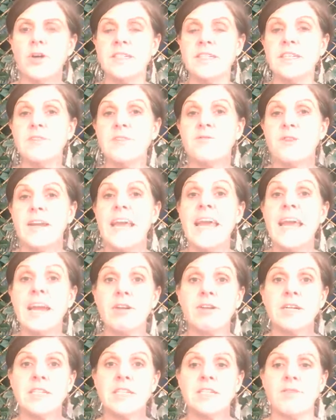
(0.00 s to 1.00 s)
different
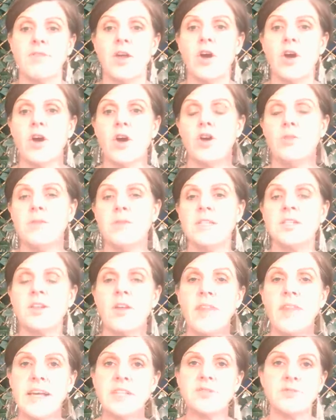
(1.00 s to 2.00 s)
areas of the home. And
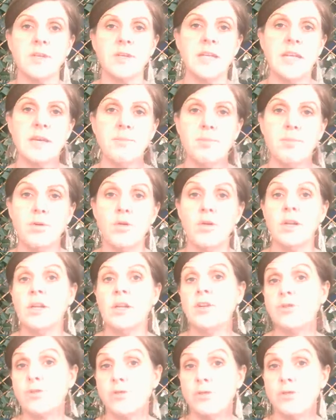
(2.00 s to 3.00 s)
so that's really important,
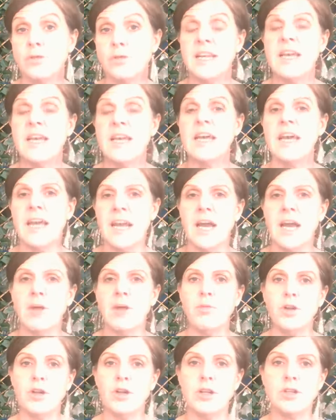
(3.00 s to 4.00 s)
and doors
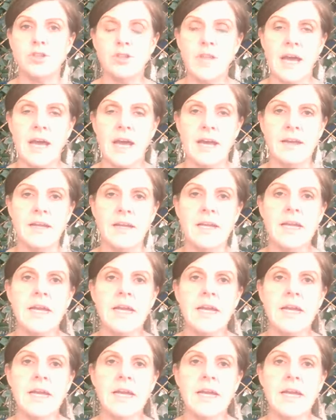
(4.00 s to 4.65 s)
enable you to do that.